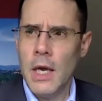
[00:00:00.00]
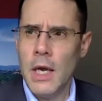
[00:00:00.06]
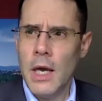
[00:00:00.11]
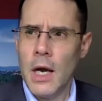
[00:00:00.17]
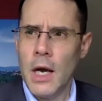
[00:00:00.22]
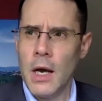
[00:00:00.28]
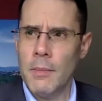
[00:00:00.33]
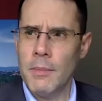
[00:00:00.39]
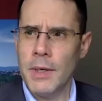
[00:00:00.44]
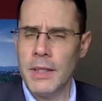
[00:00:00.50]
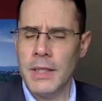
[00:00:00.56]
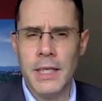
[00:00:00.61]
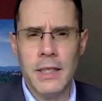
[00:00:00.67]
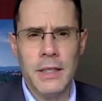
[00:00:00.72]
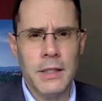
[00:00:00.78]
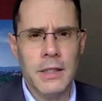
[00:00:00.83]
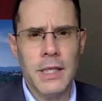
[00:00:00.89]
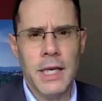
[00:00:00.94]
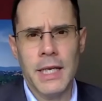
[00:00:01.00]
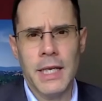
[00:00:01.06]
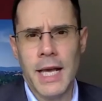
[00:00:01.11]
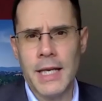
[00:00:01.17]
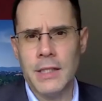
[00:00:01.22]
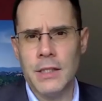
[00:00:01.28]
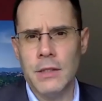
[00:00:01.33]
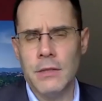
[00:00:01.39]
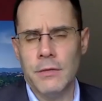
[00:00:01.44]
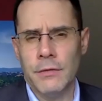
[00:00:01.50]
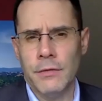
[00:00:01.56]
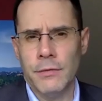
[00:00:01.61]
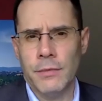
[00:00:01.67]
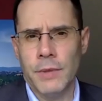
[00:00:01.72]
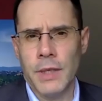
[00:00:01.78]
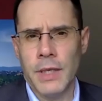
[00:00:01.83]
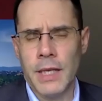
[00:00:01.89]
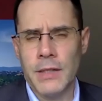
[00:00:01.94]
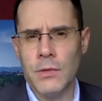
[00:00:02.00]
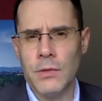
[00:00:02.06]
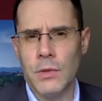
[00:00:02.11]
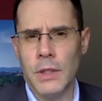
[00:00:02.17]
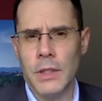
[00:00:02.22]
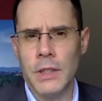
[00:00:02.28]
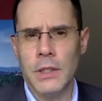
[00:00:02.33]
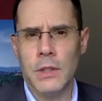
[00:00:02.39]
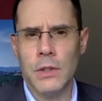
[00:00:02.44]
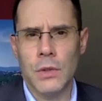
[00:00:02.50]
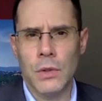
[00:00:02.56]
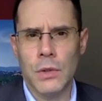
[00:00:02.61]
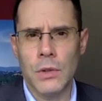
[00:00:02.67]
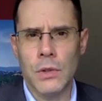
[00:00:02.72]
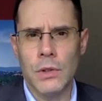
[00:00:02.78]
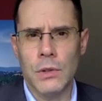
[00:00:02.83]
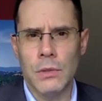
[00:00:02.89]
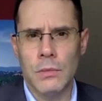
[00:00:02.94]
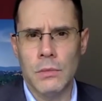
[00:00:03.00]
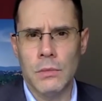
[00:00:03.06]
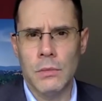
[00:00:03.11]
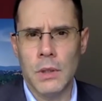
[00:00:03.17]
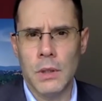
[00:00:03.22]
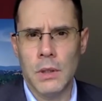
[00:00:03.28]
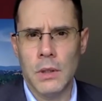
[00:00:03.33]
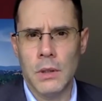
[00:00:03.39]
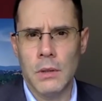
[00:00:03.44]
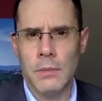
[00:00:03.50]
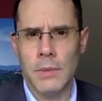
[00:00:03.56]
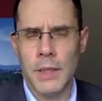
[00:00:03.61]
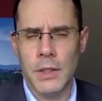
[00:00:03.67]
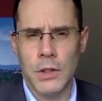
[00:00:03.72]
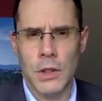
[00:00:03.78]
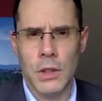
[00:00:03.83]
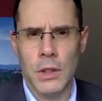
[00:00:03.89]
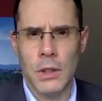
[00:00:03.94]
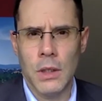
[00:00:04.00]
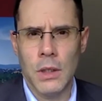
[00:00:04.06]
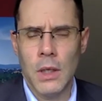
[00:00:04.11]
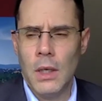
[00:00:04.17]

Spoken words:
But at the end of the day, it hasn't really deterred Beijing.